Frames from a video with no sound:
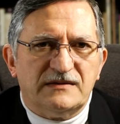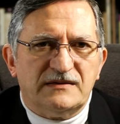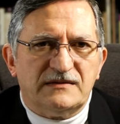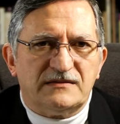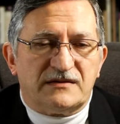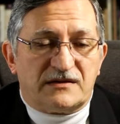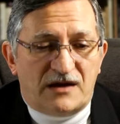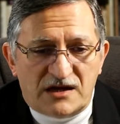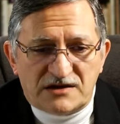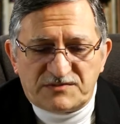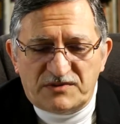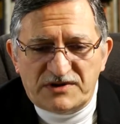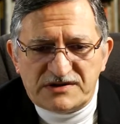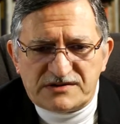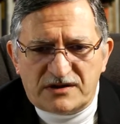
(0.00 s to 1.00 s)
The
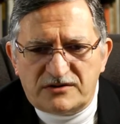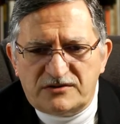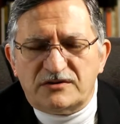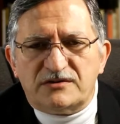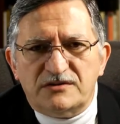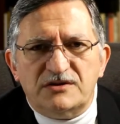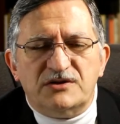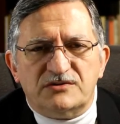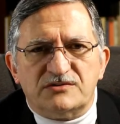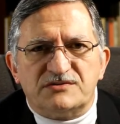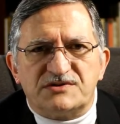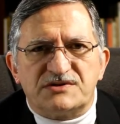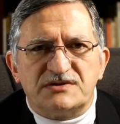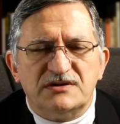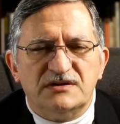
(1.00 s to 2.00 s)
gospel is a good
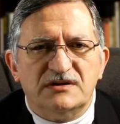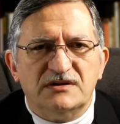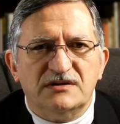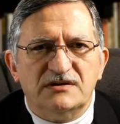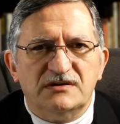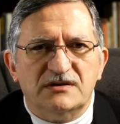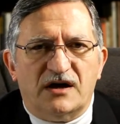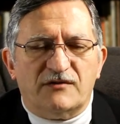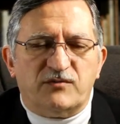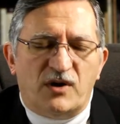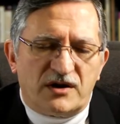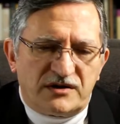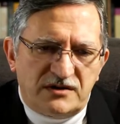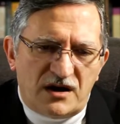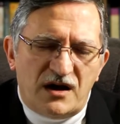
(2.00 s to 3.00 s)
news of
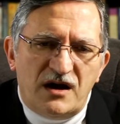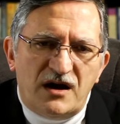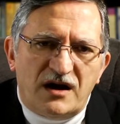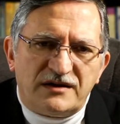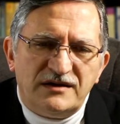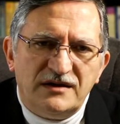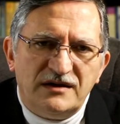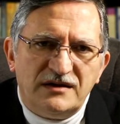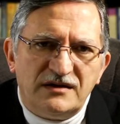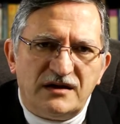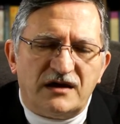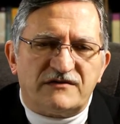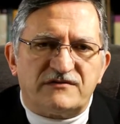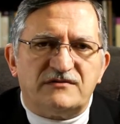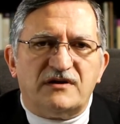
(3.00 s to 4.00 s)
what God
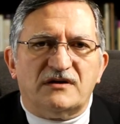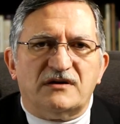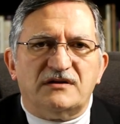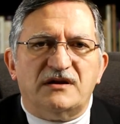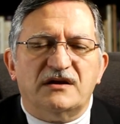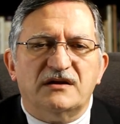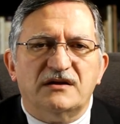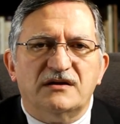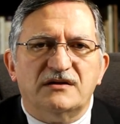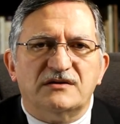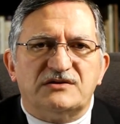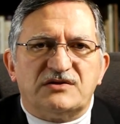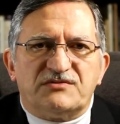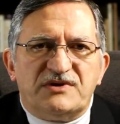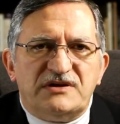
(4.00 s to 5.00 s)
has done
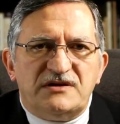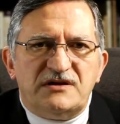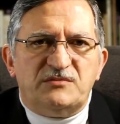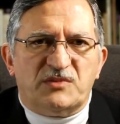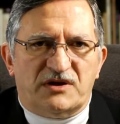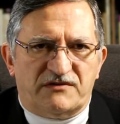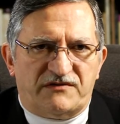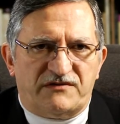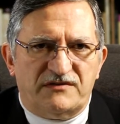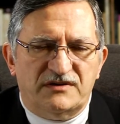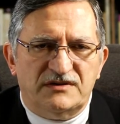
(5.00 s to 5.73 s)
to redeem us.